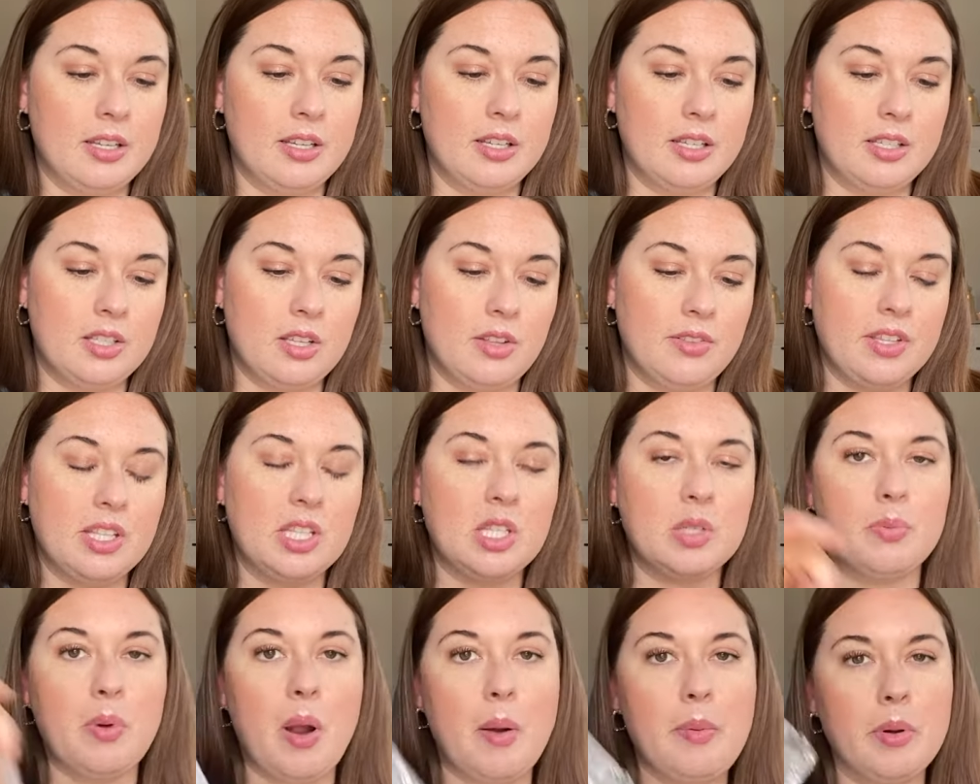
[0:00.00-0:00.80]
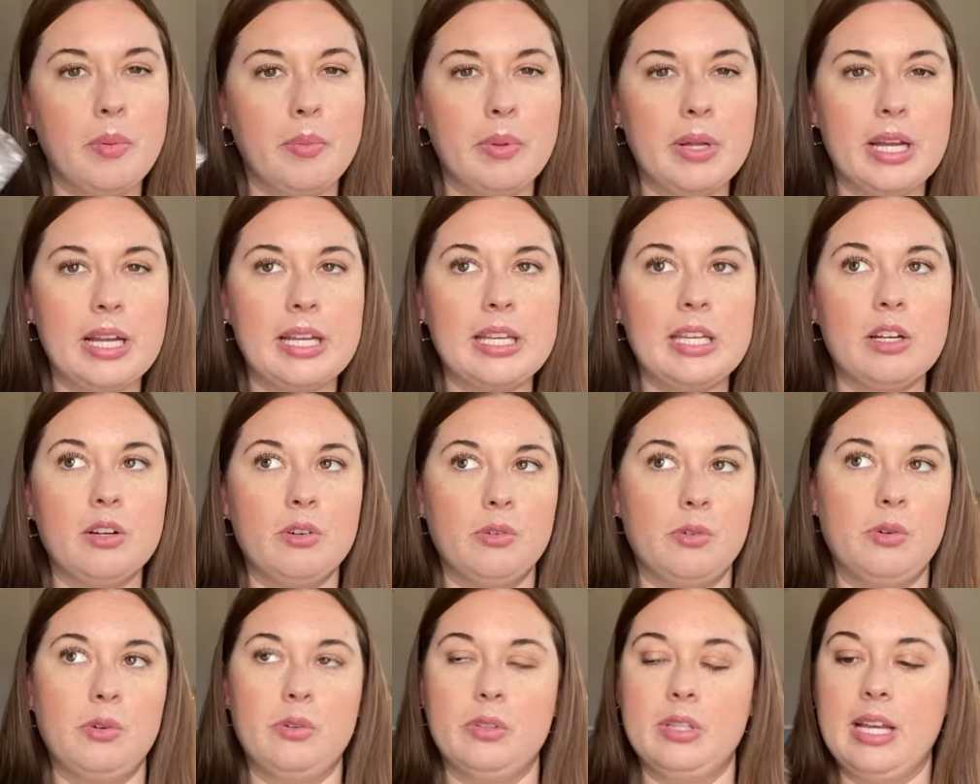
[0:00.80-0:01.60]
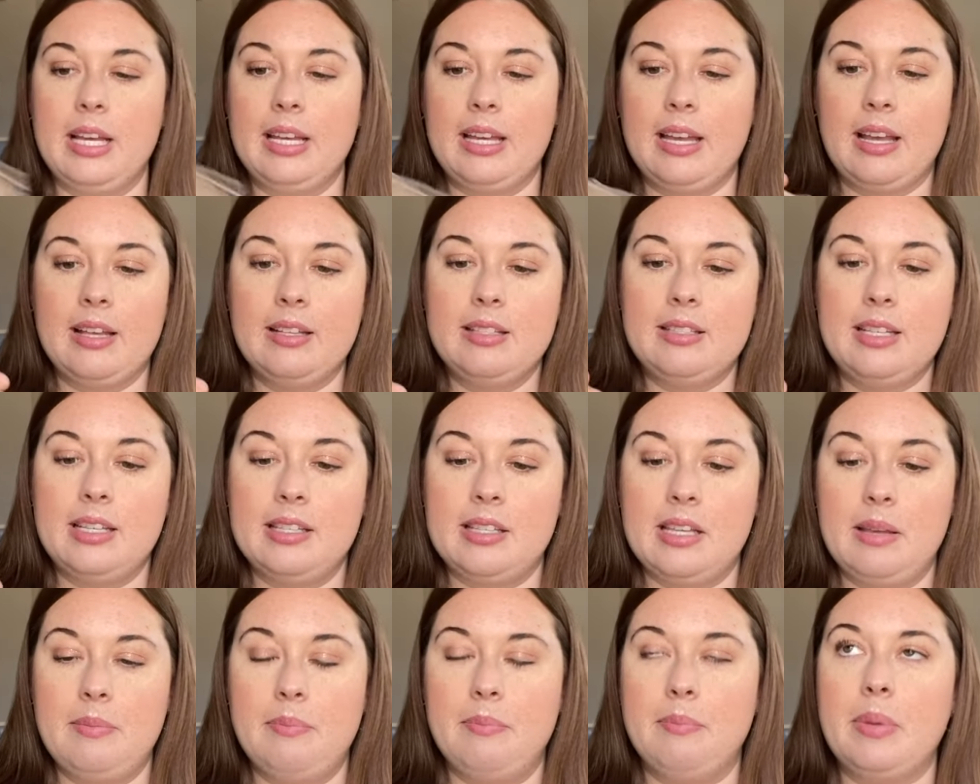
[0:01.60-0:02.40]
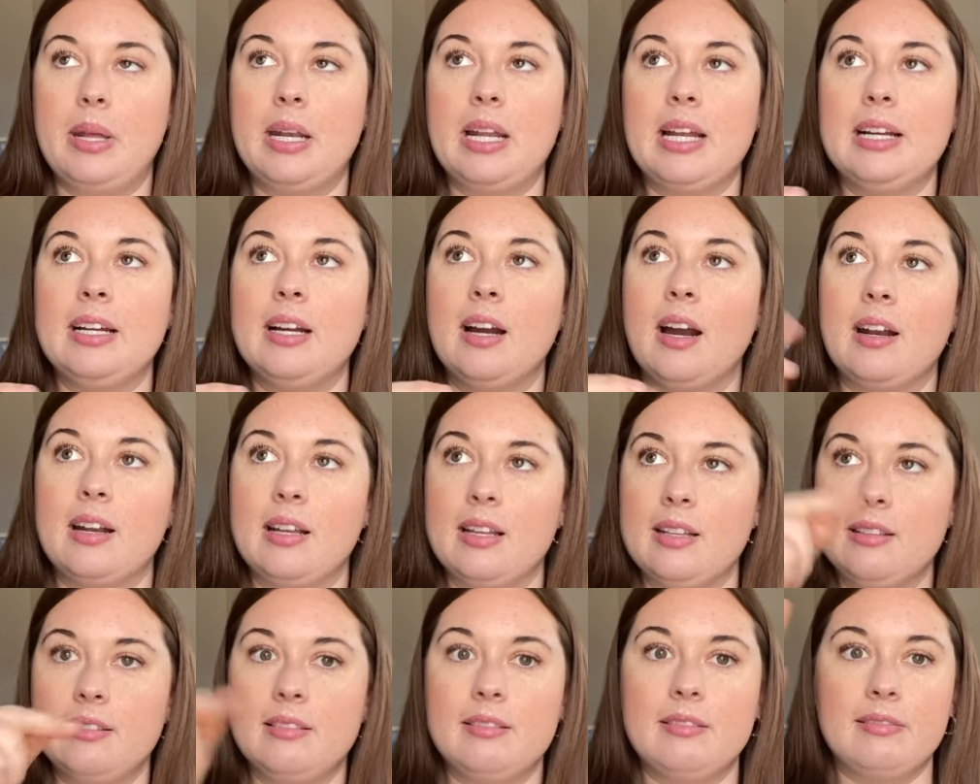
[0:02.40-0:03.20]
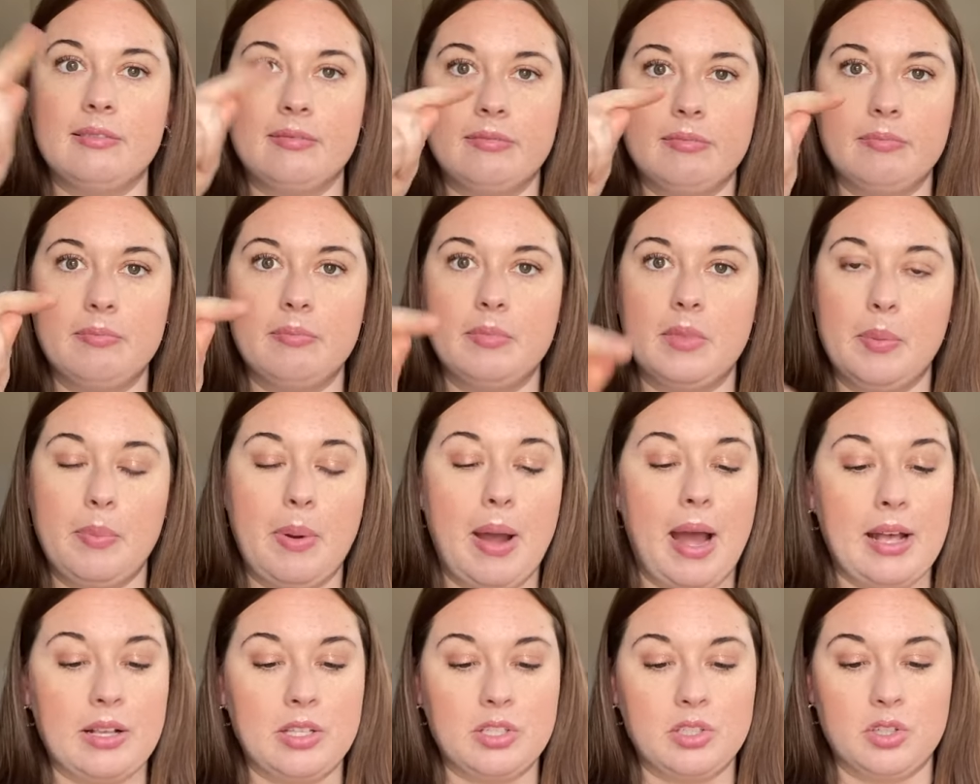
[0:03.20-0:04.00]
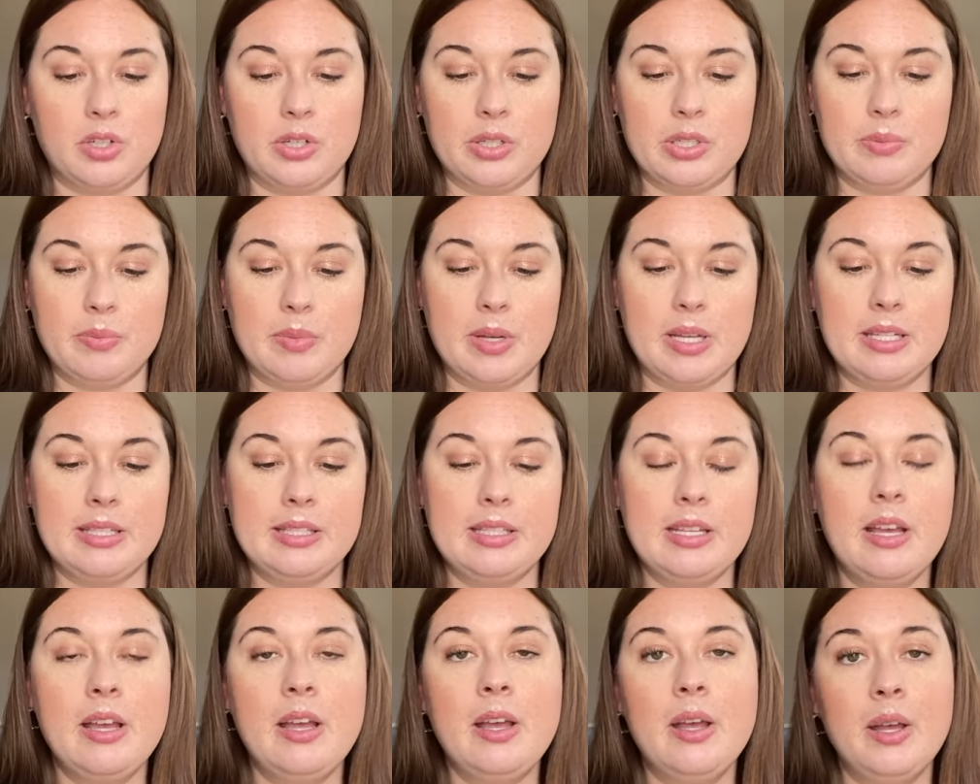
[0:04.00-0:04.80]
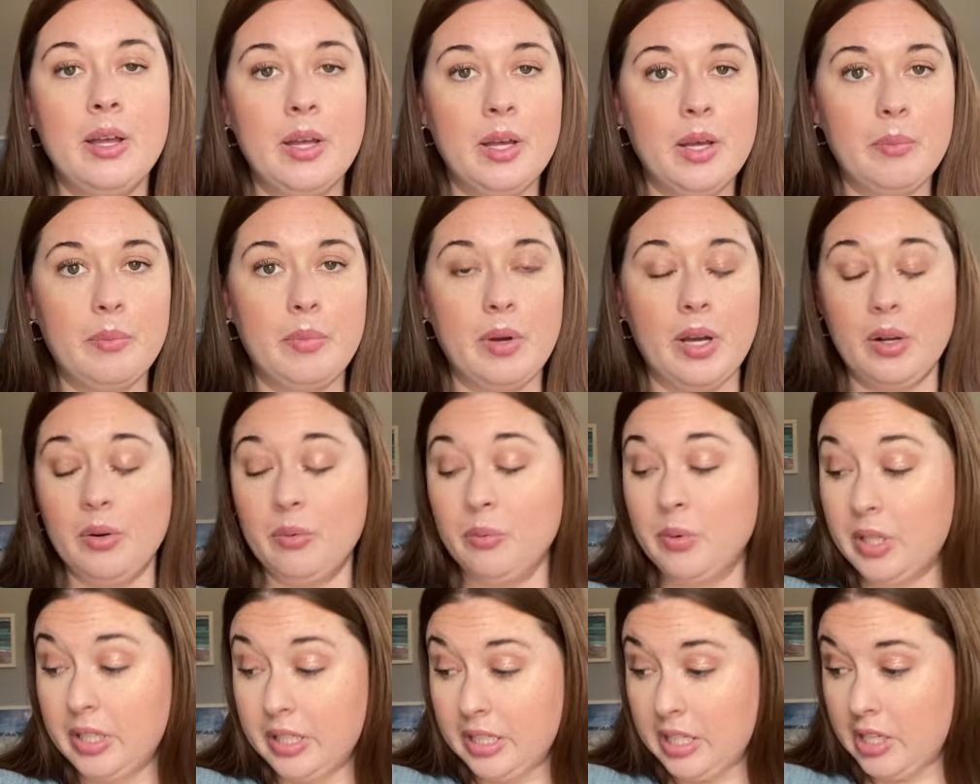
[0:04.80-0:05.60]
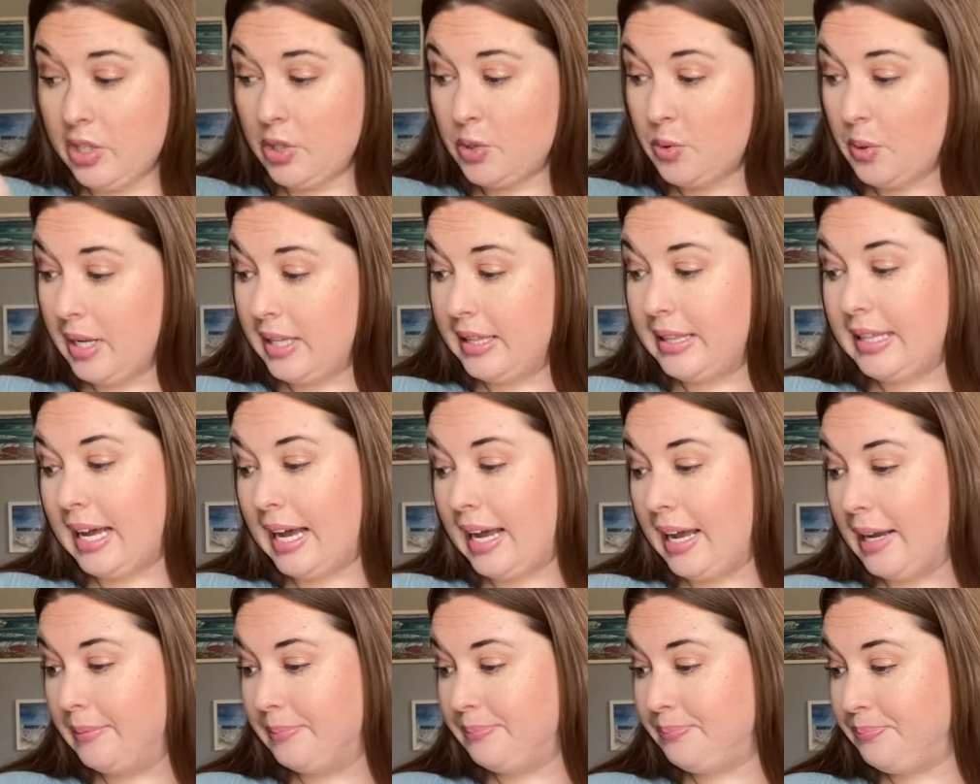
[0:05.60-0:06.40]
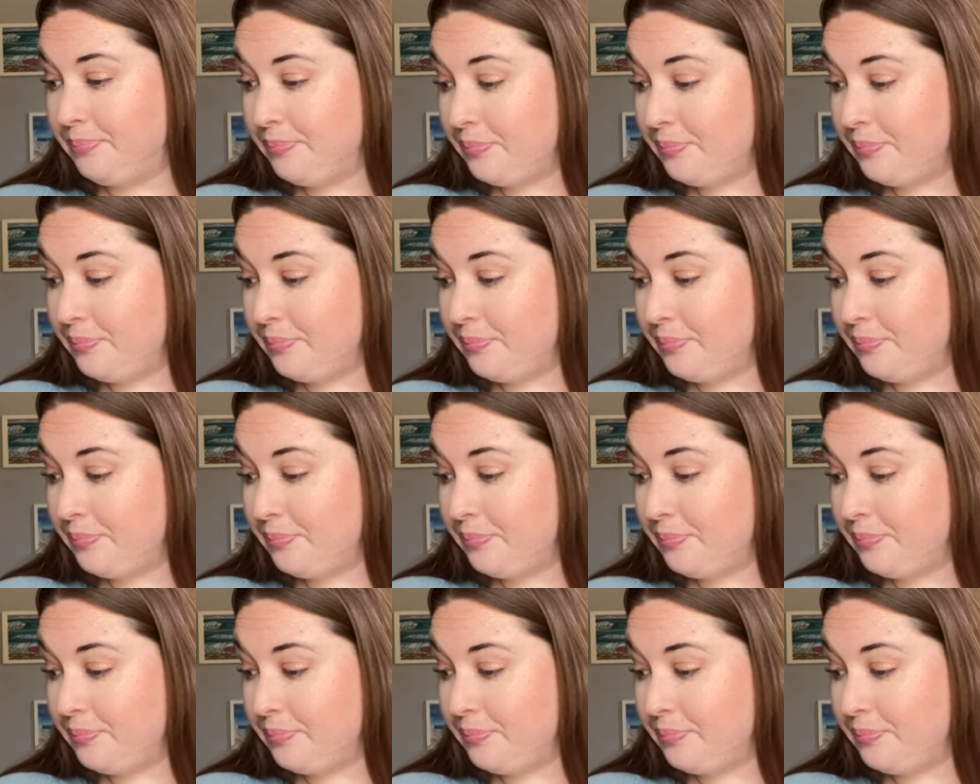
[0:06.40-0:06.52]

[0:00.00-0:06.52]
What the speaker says: So this is probably a year old, I guess, because I bet I got it the past Christmas. But really enjoyed that.